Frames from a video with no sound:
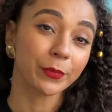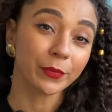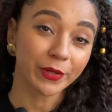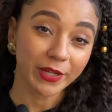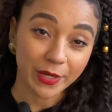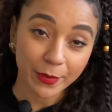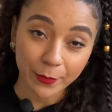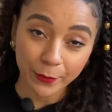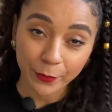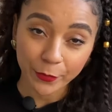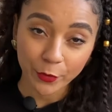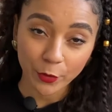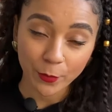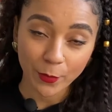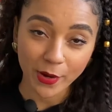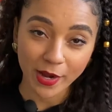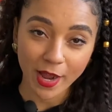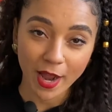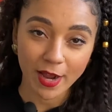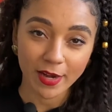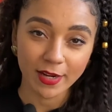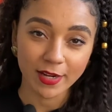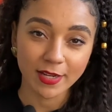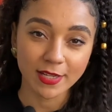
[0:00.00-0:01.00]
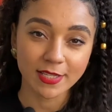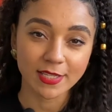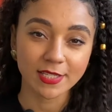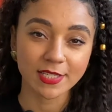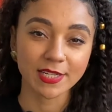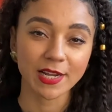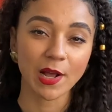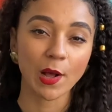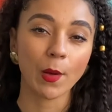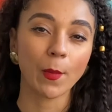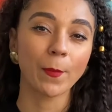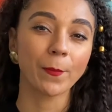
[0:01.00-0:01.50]
pre and probiotics
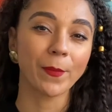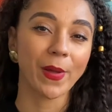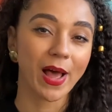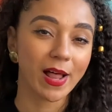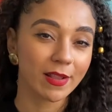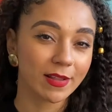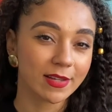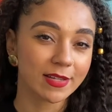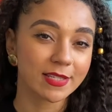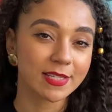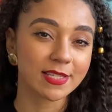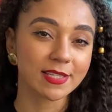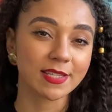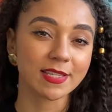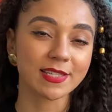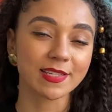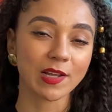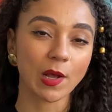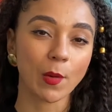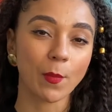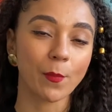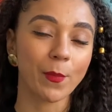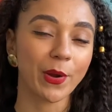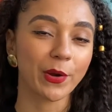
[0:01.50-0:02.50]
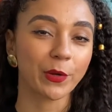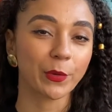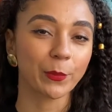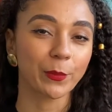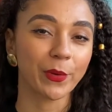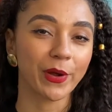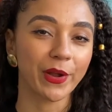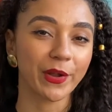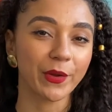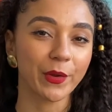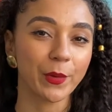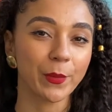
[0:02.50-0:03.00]
to help balance the scalp
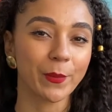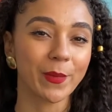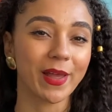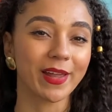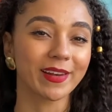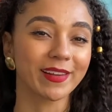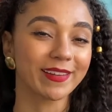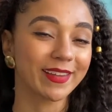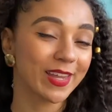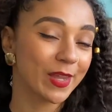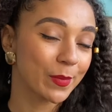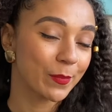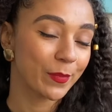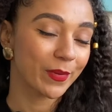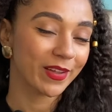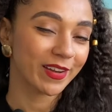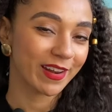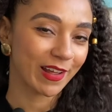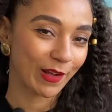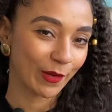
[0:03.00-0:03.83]
microbiome and keep it